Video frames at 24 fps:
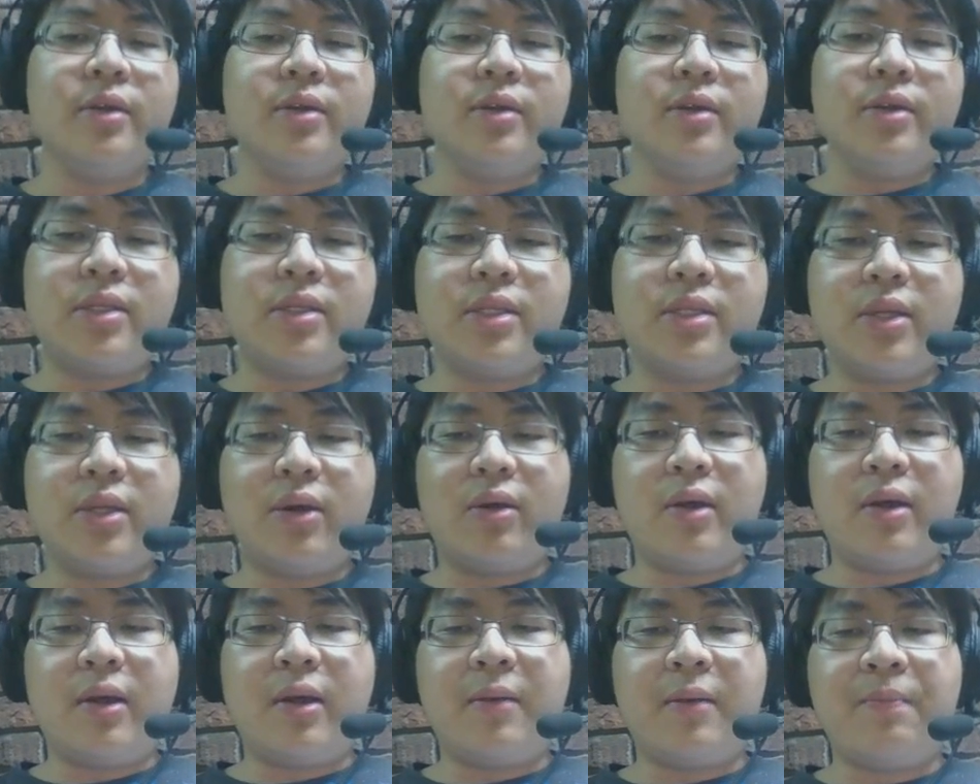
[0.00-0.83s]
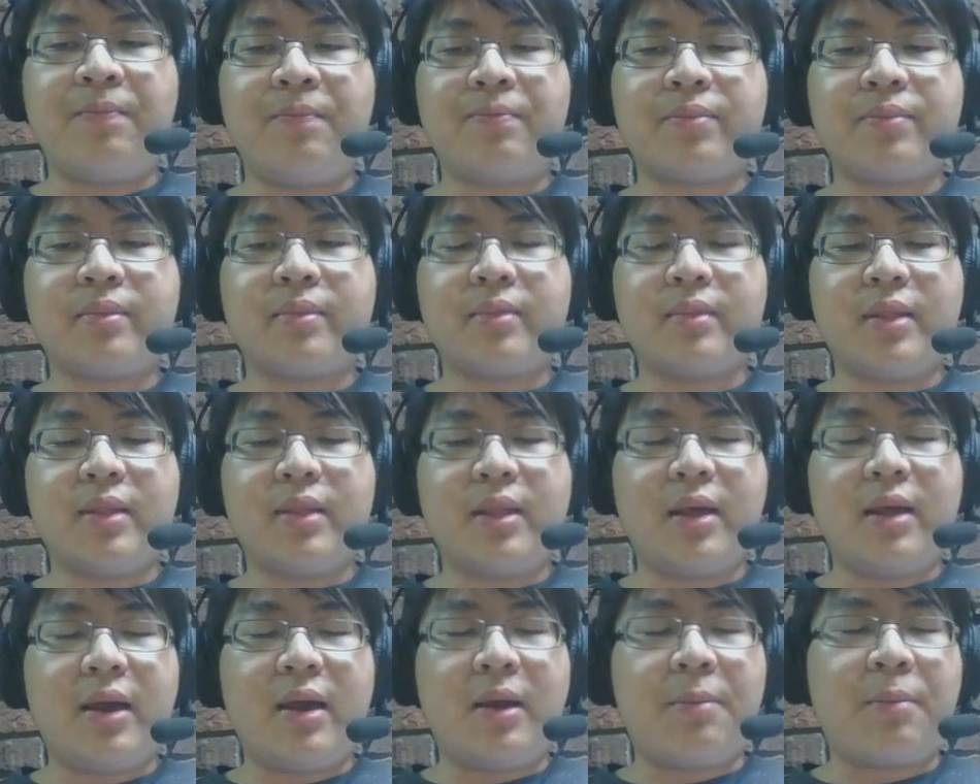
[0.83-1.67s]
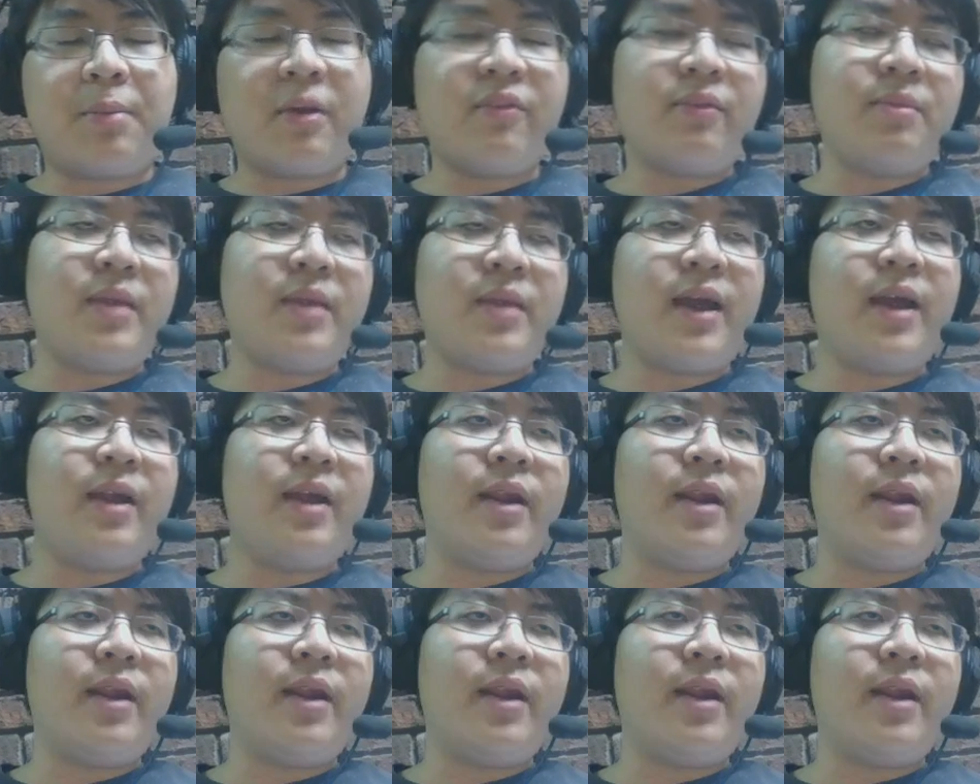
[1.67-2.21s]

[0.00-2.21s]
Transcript: So apart from that,